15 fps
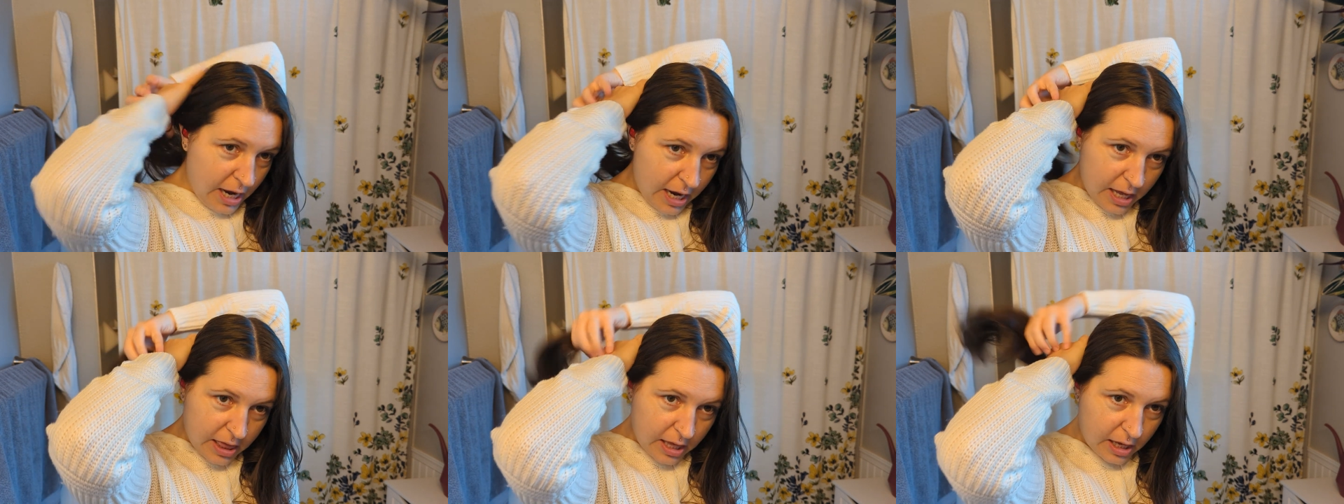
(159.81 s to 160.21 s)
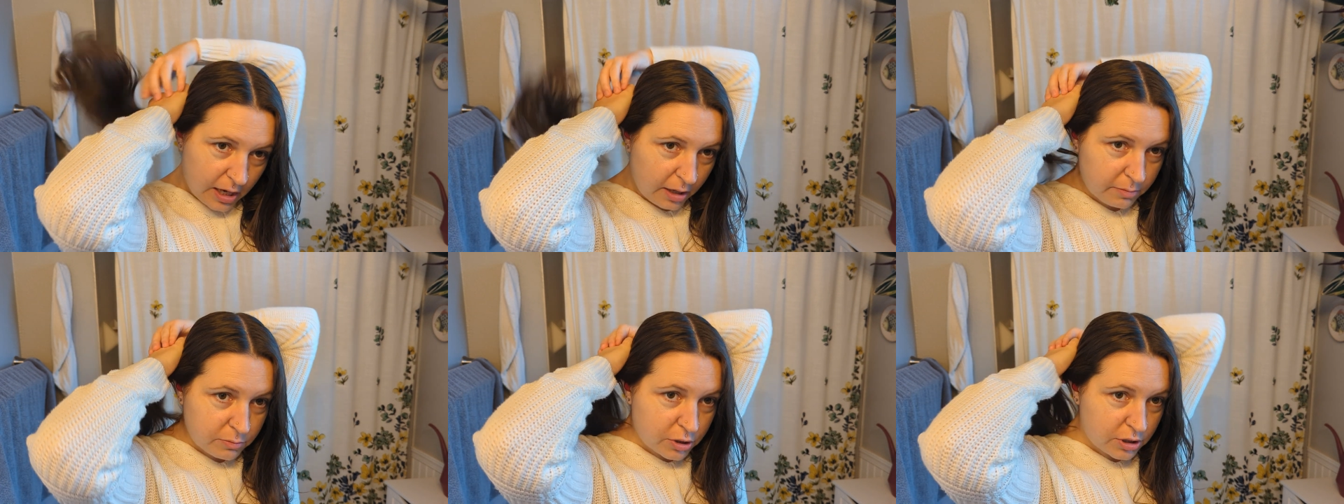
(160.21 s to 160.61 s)
And then
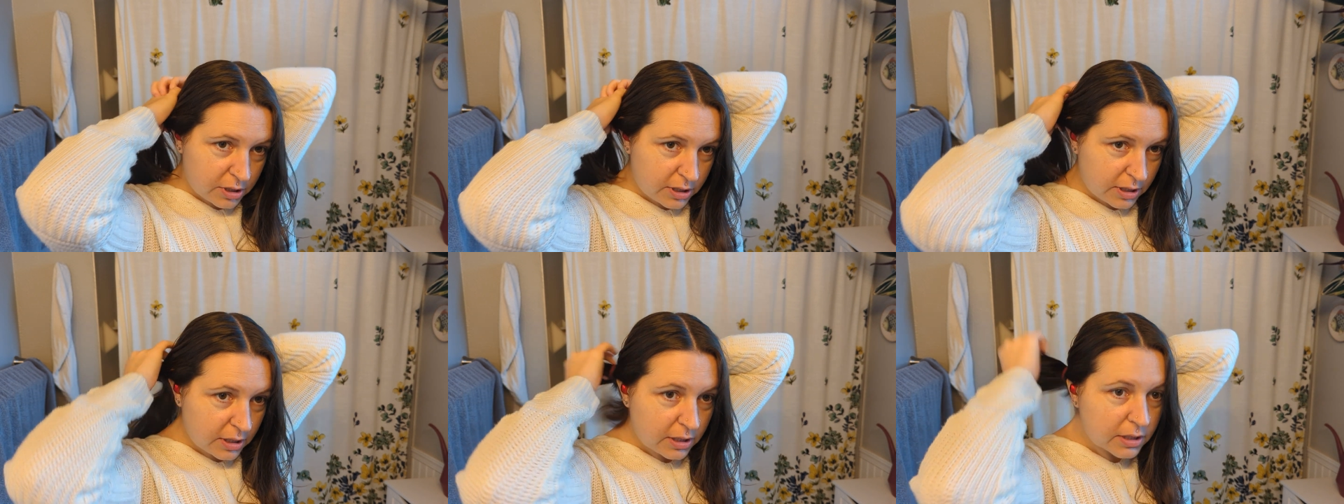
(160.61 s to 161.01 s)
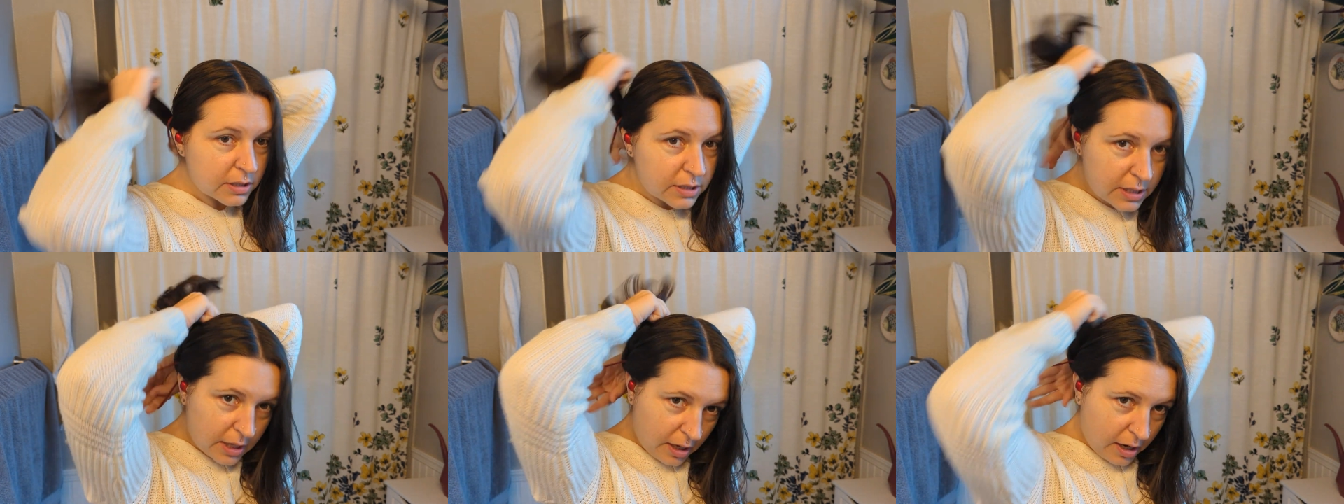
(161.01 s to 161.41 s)
I'm just going
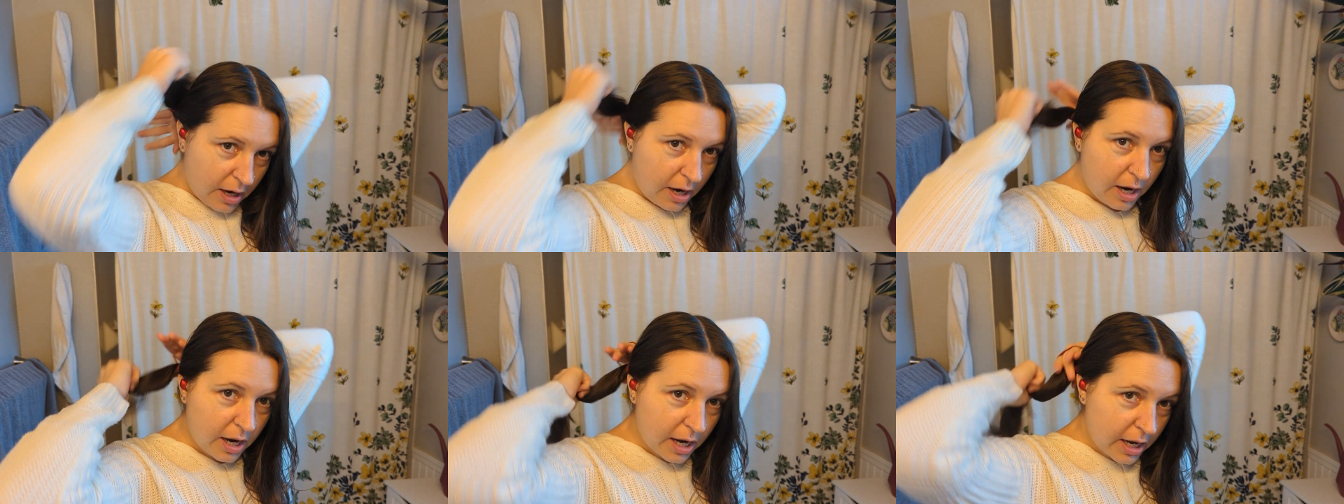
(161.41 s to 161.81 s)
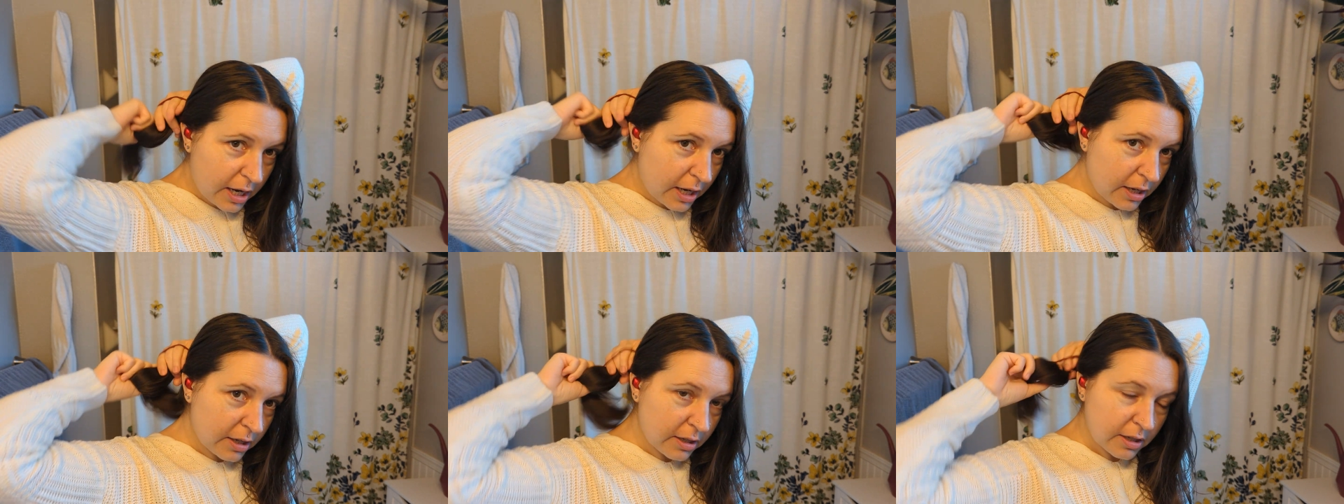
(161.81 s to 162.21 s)
to
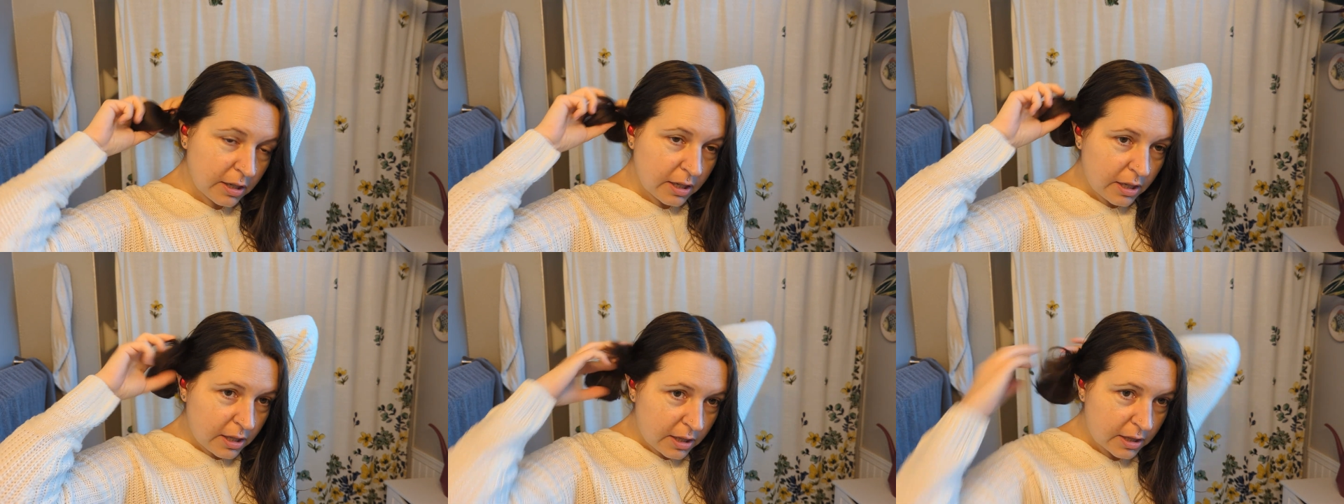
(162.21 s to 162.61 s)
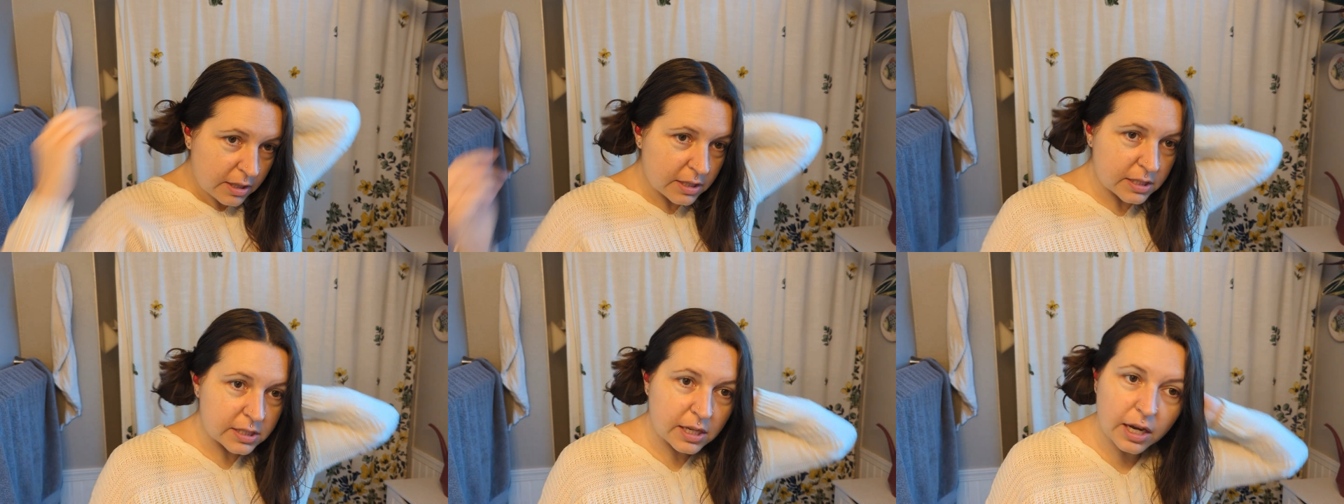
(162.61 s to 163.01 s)
tie
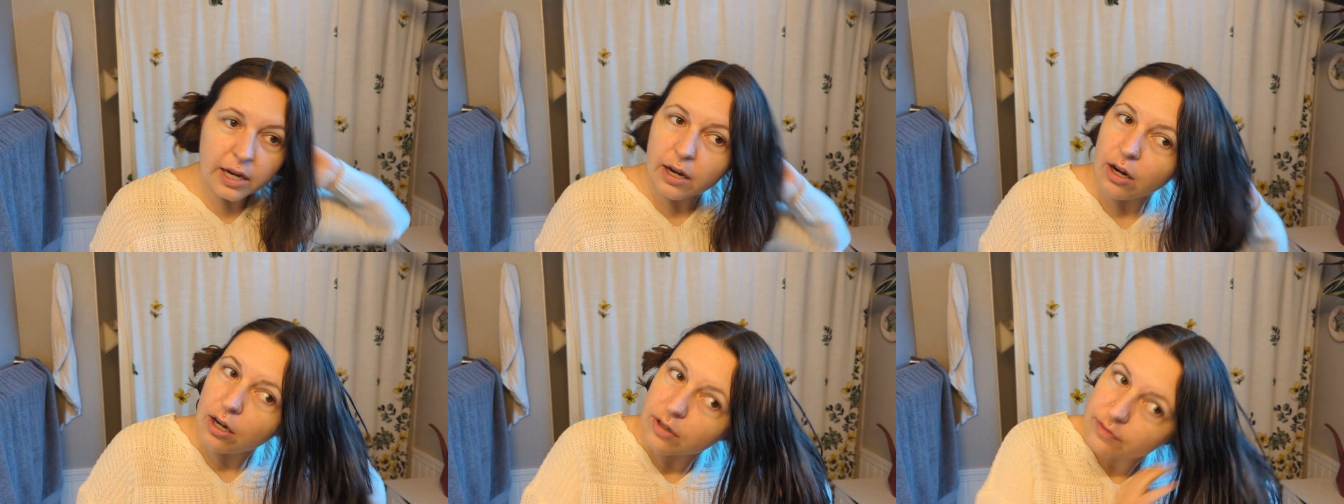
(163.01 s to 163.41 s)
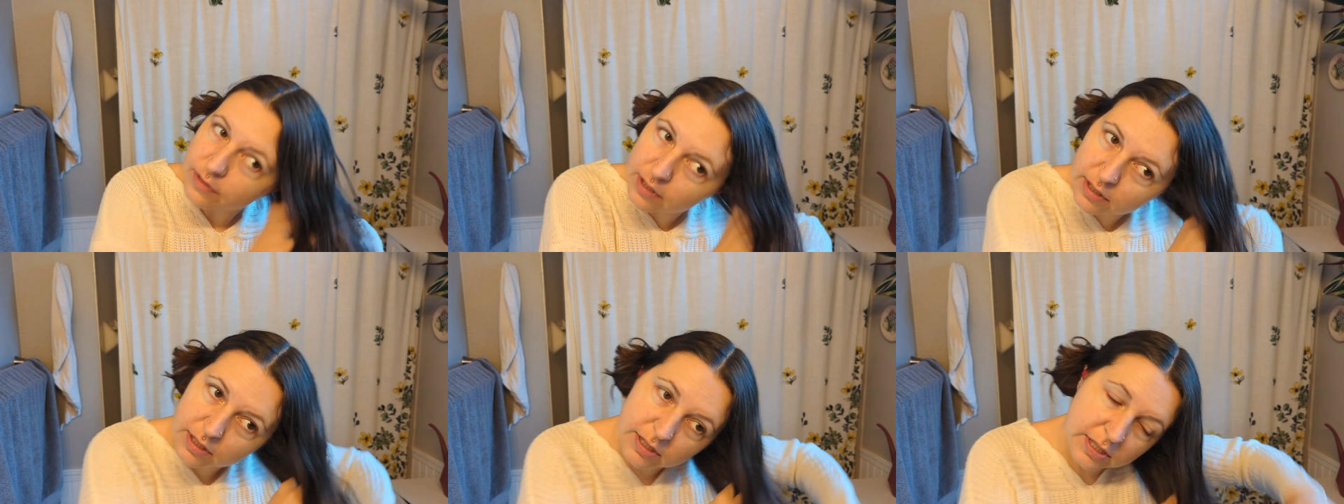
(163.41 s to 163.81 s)
this guy off
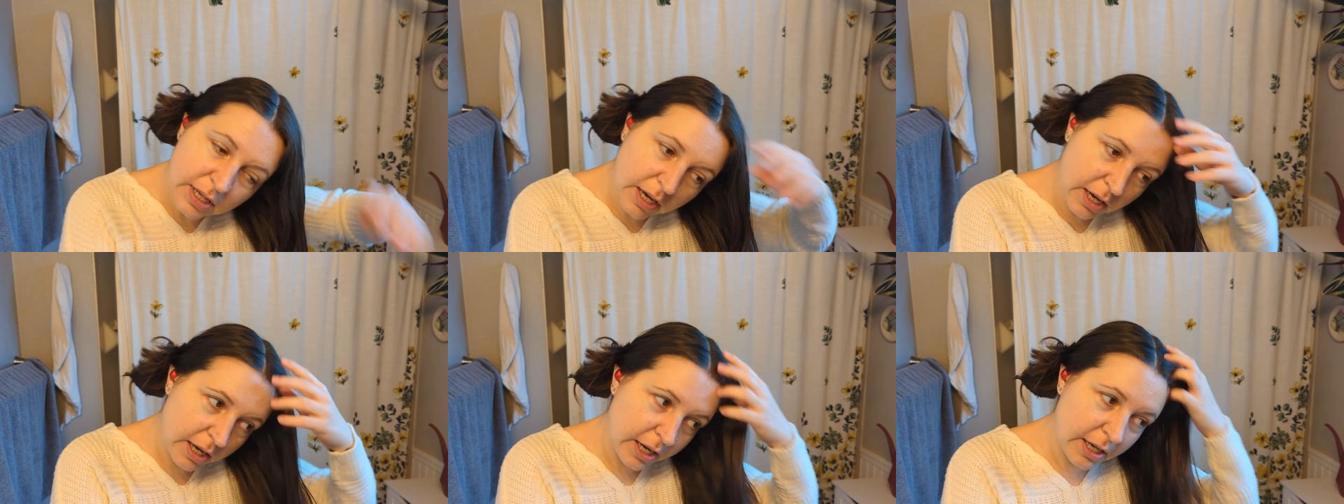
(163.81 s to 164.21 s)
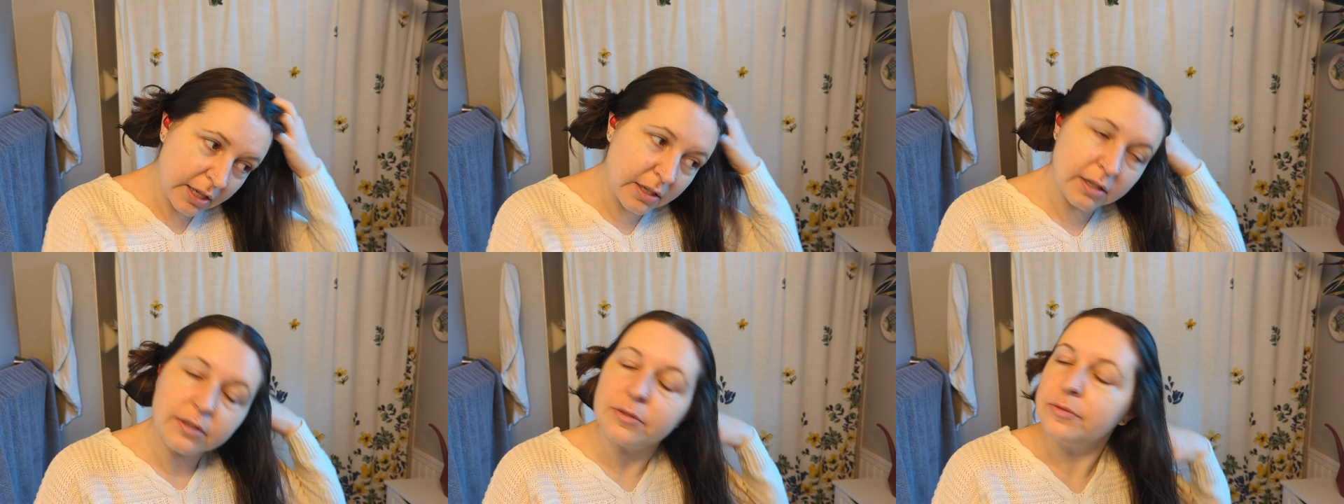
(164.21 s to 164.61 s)
to the
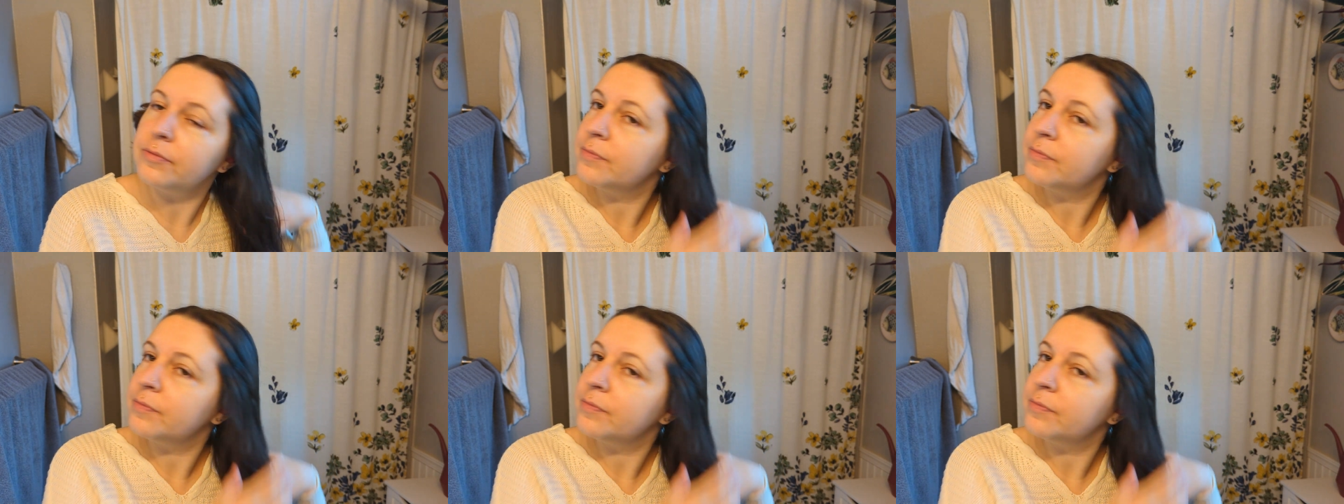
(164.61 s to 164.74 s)
side.